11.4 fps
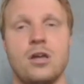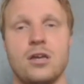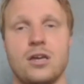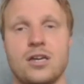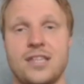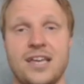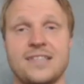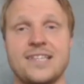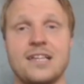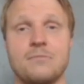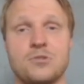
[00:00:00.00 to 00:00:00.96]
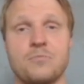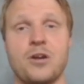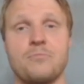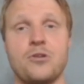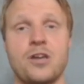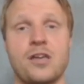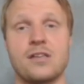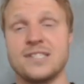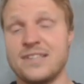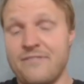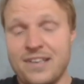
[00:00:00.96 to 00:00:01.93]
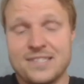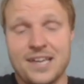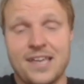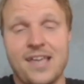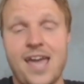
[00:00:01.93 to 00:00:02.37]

they can sell him to Bayern Munich, because it feels like